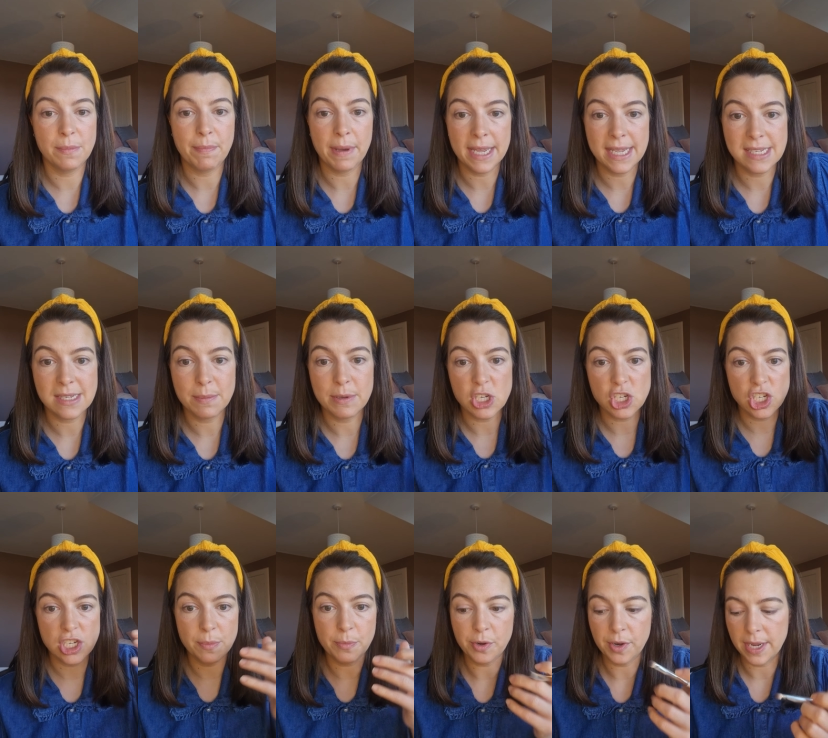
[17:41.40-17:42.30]
but it's a bit
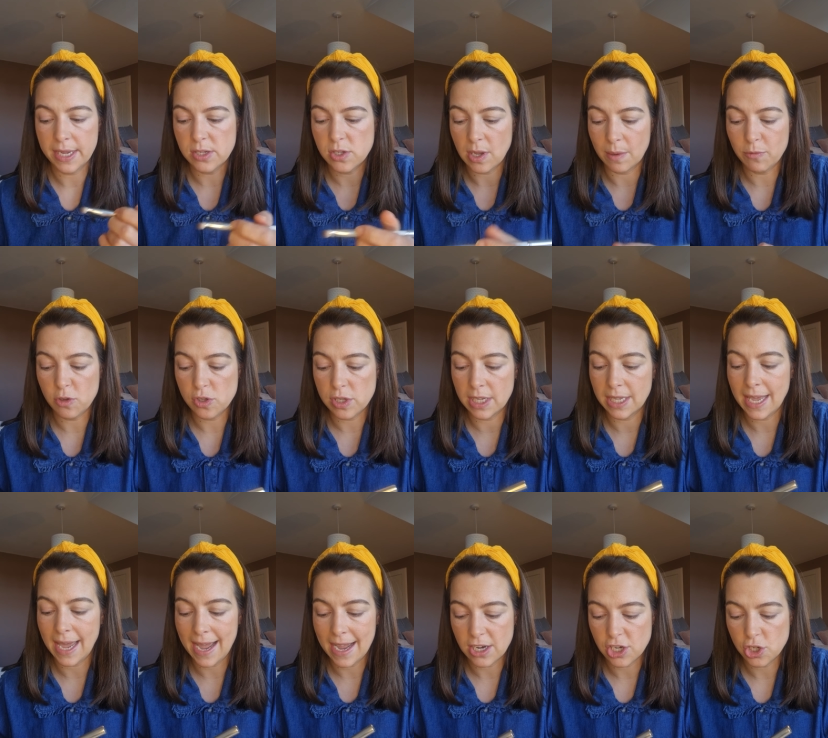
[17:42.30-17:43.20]
shimmery, so I'm using
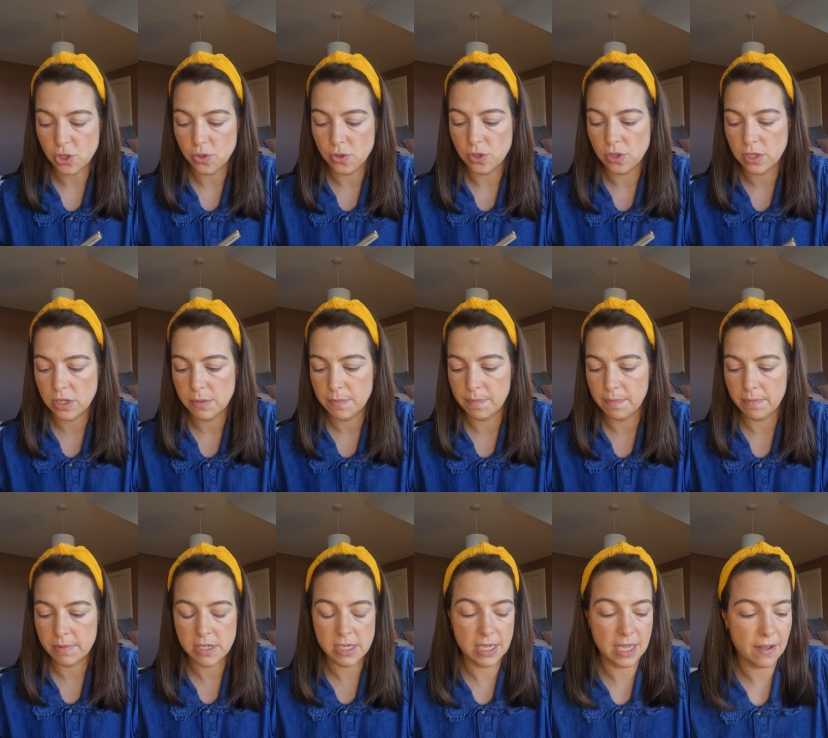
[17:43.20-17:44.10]
Cashew
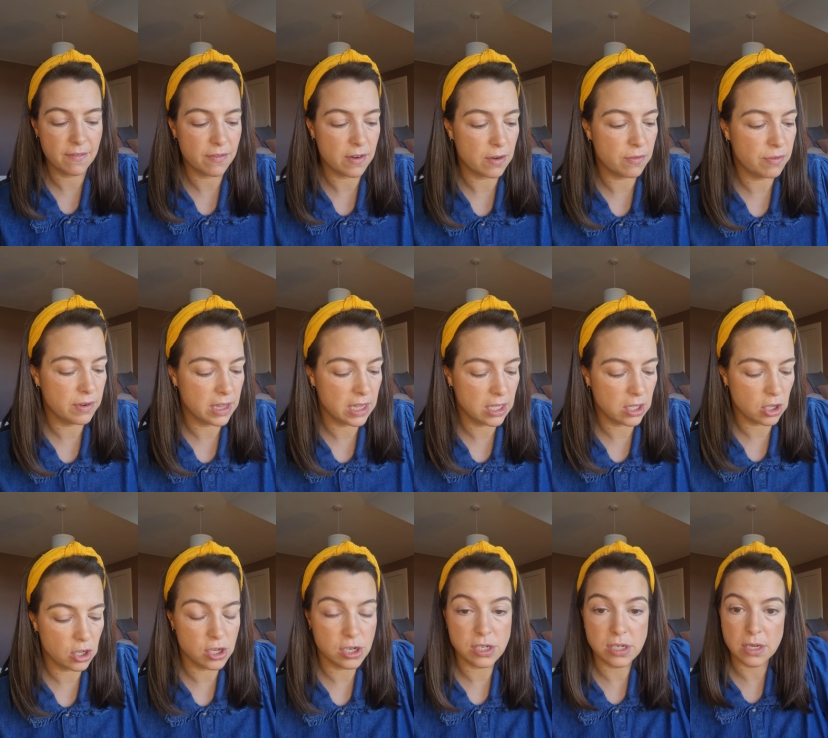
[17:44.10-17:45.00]
to give a really
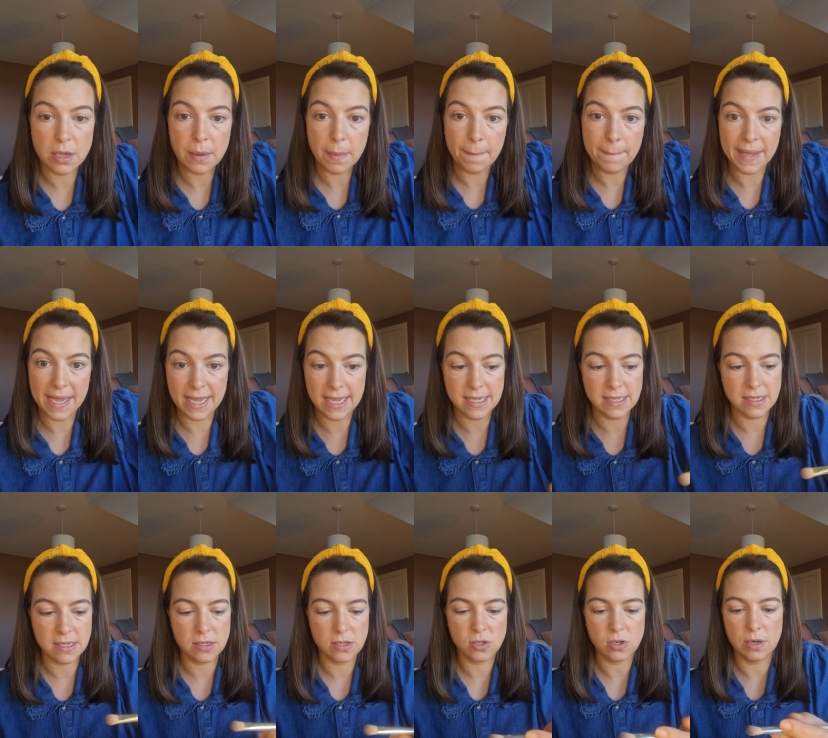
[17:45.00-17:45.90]
good
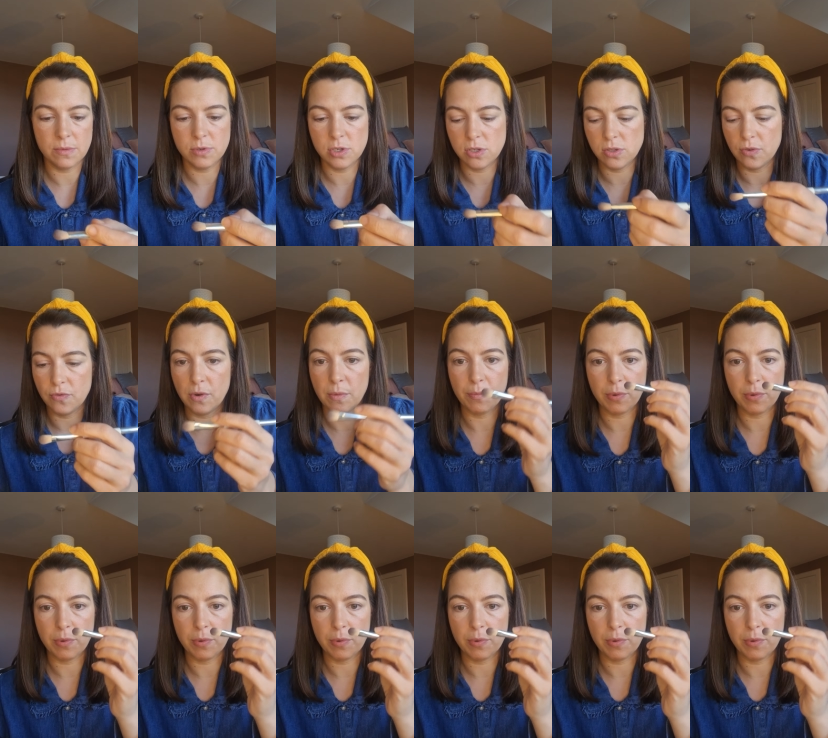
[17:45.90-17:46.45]
base. So I'm using the wrong